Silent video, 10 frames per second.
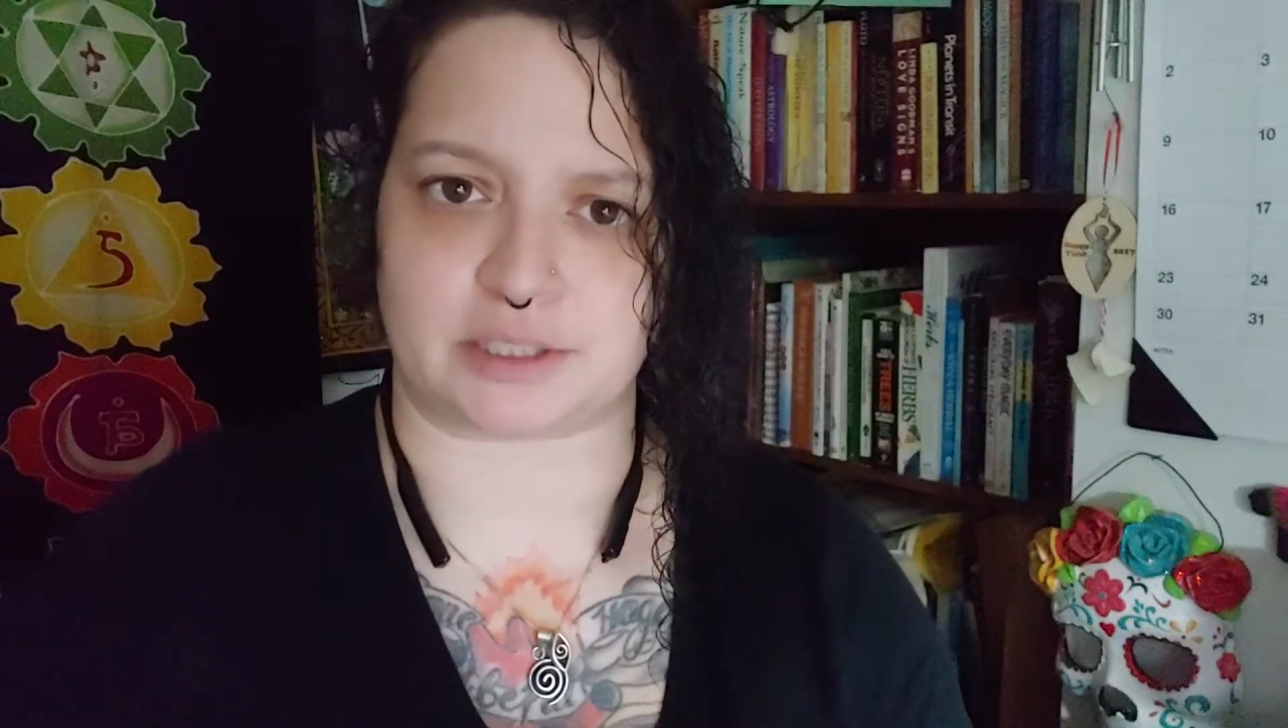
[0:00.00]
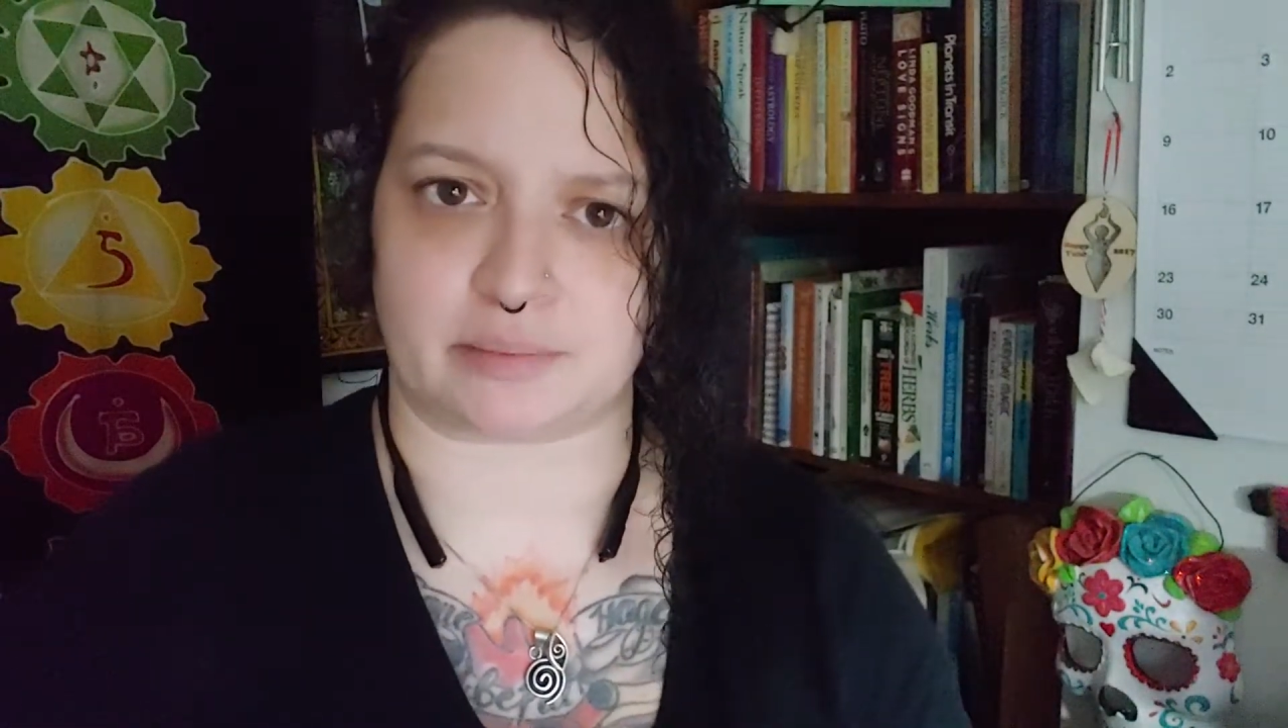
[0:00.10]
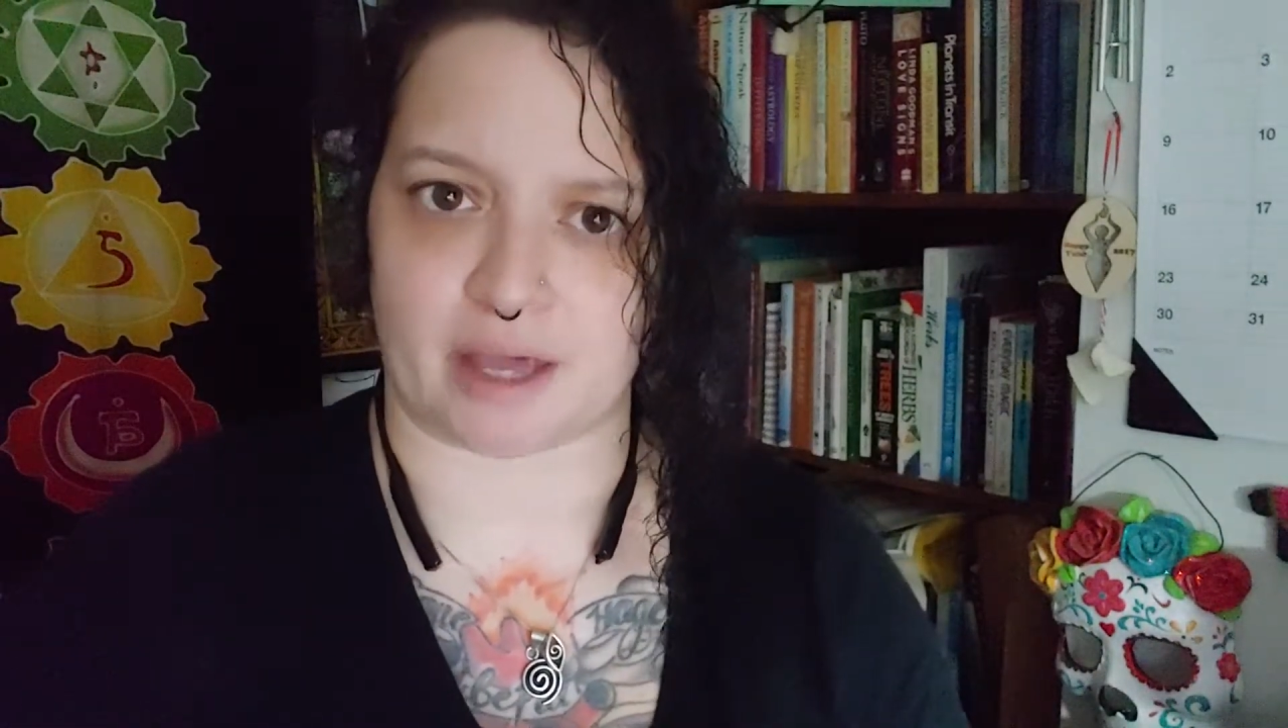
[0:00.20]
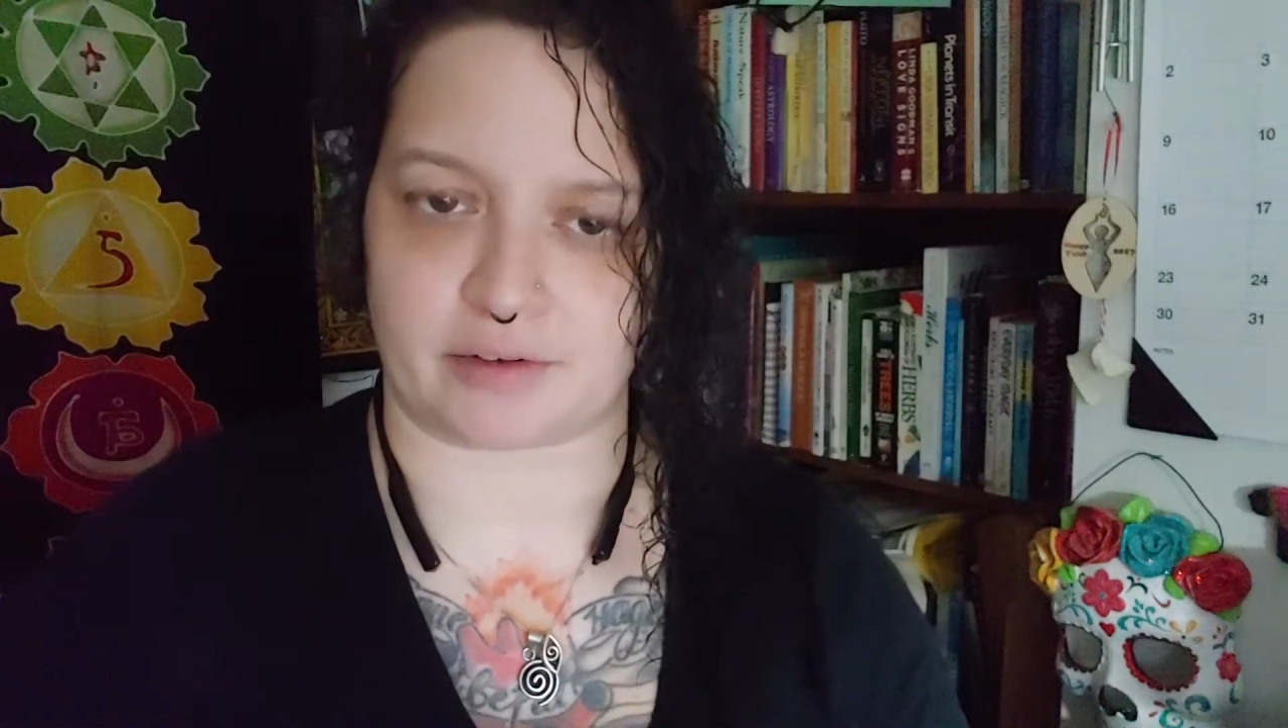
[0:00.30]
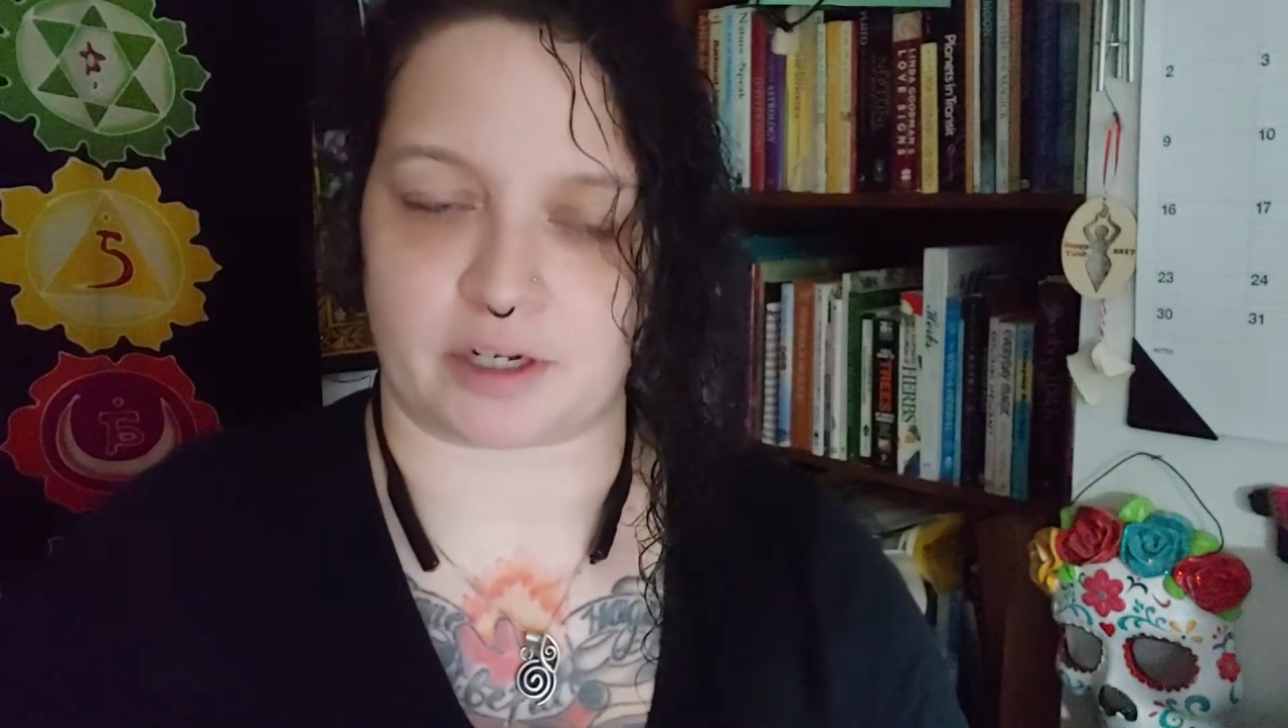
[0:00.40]

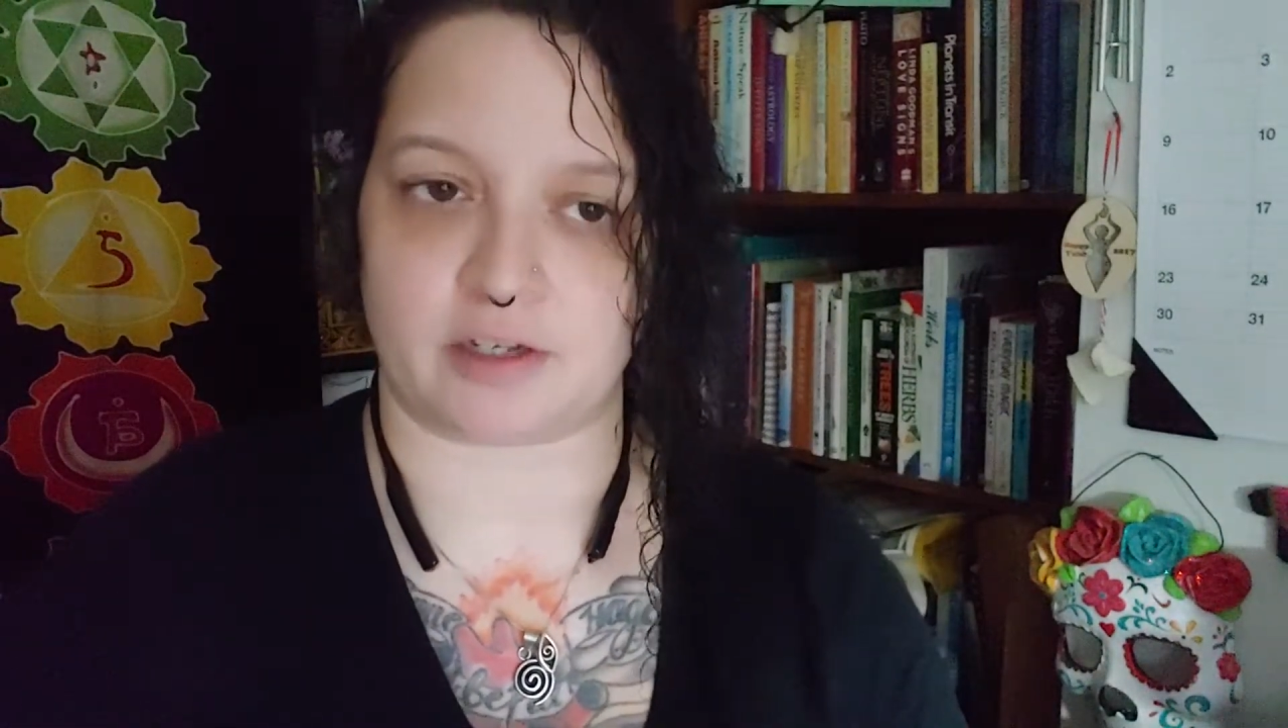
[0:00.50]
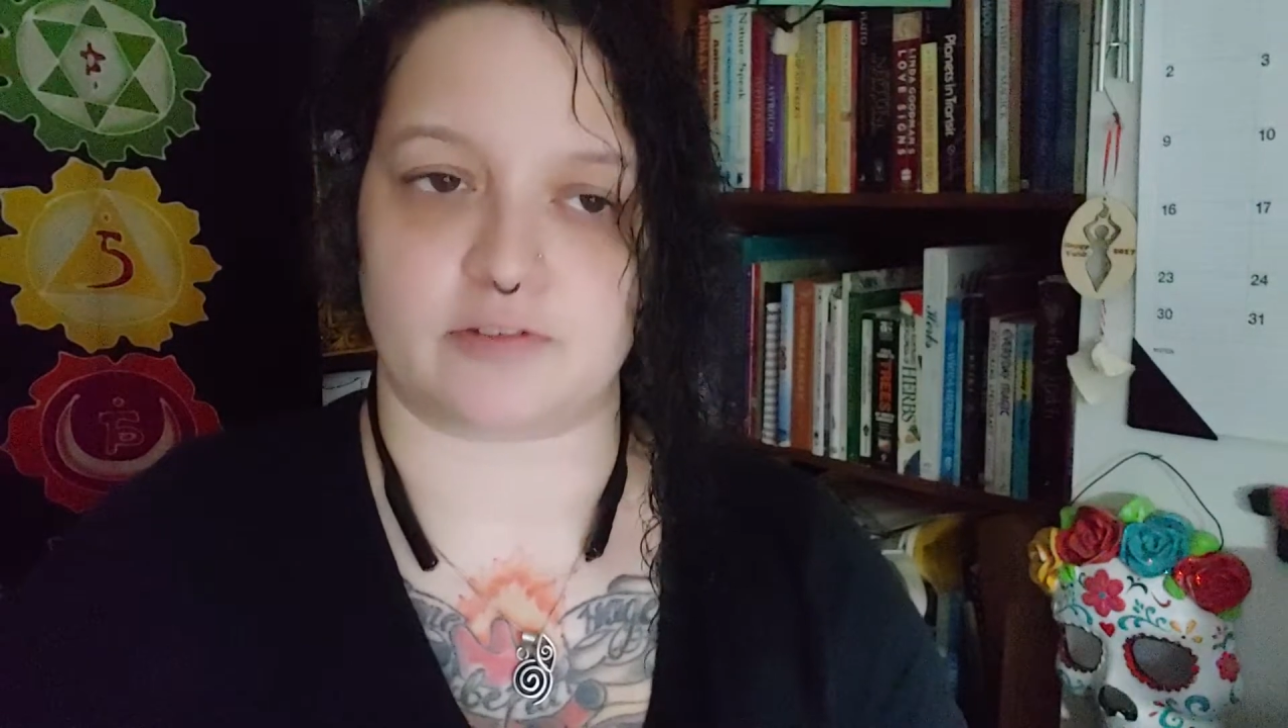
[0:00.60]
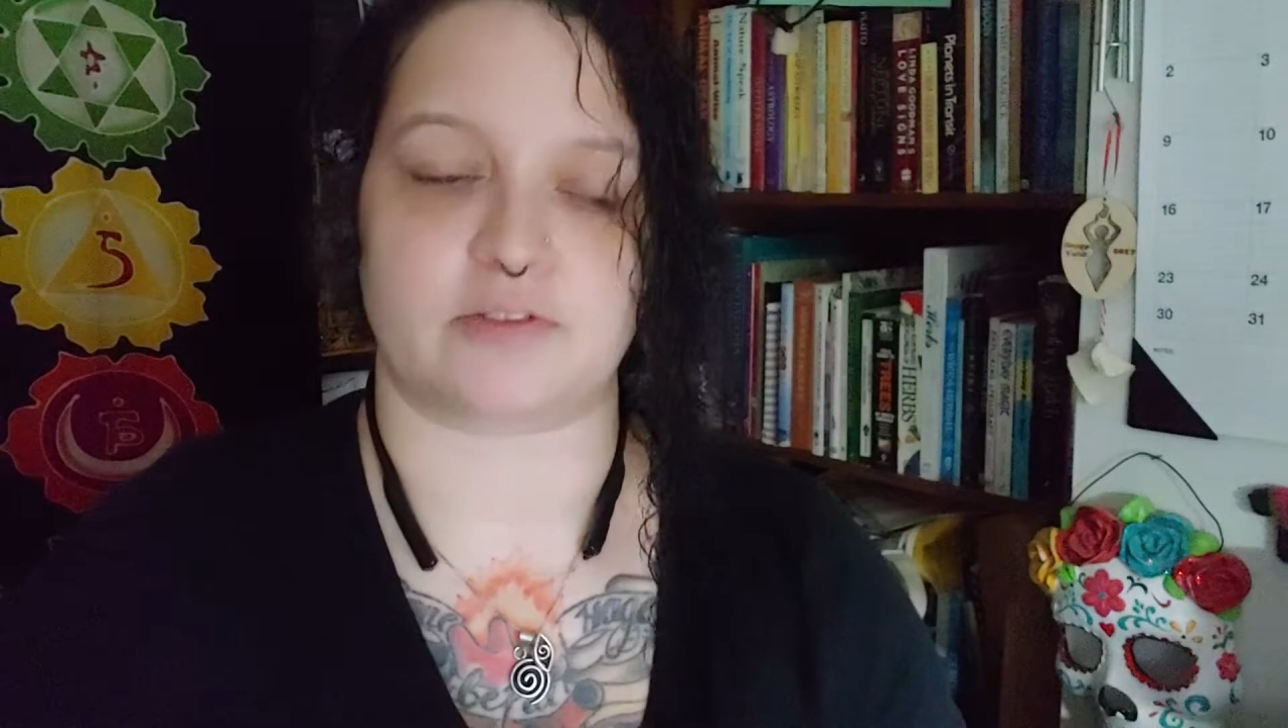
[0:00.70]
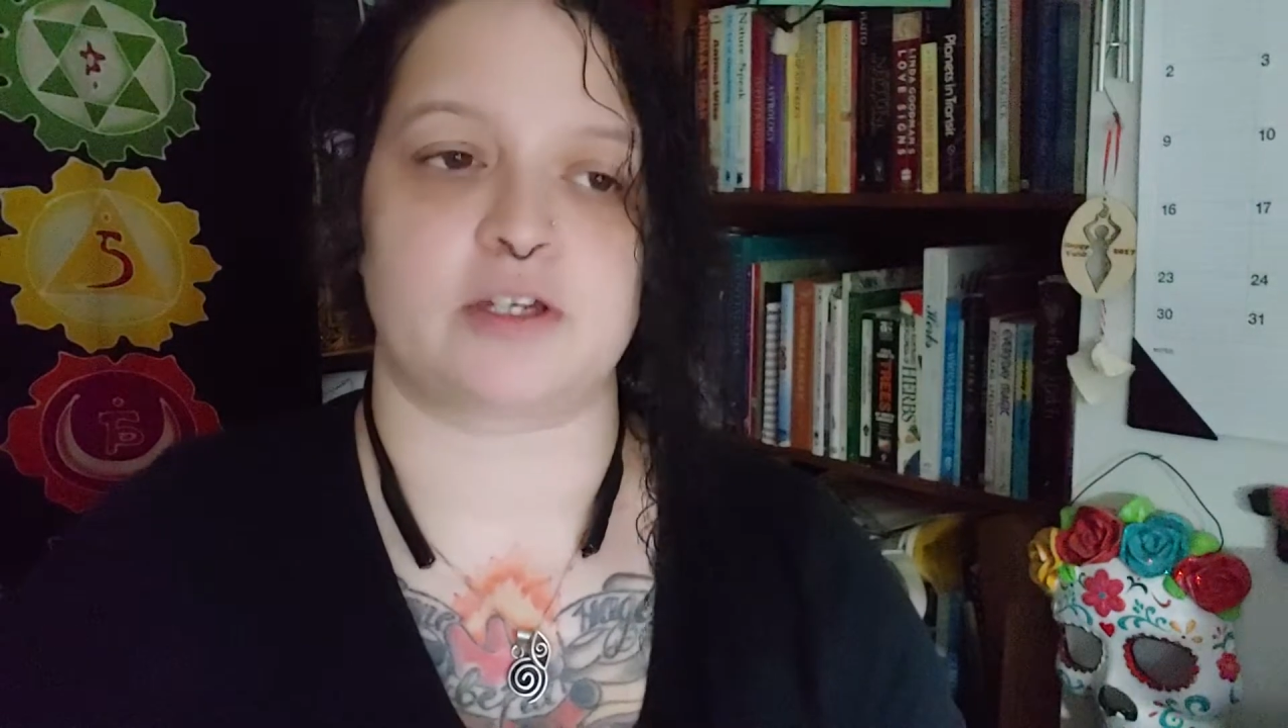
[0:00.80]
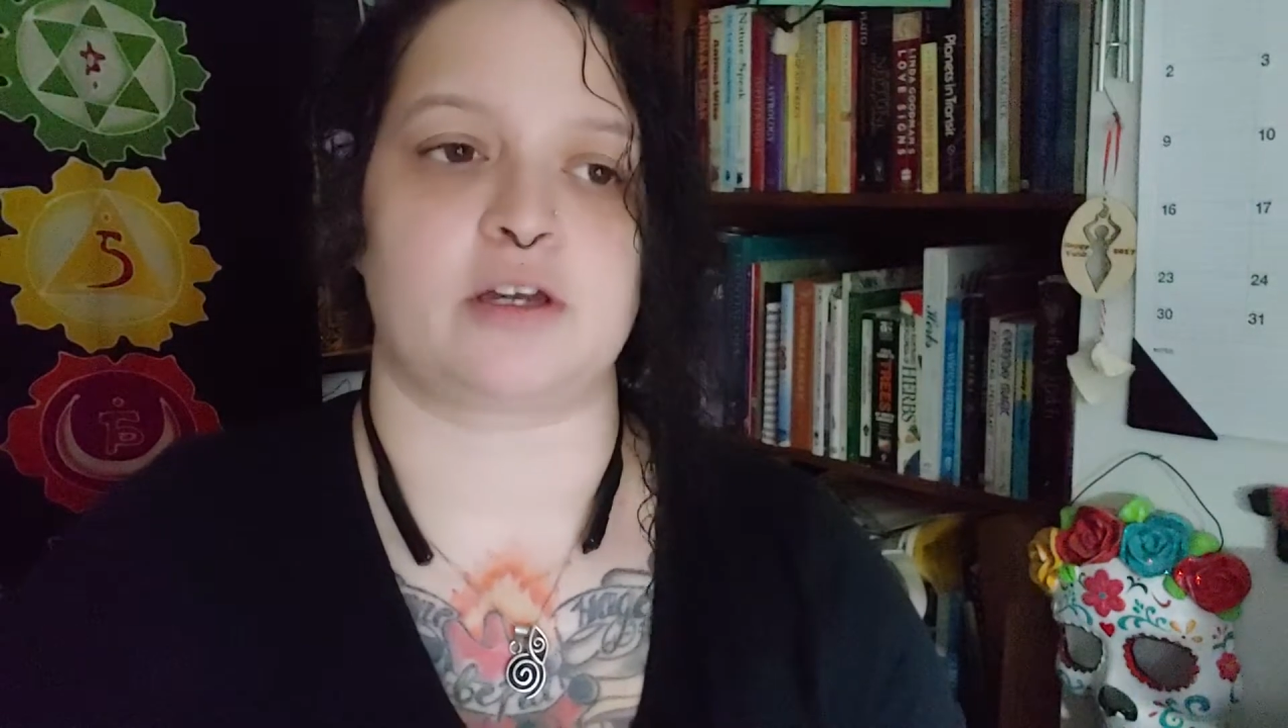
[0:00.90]
amount of.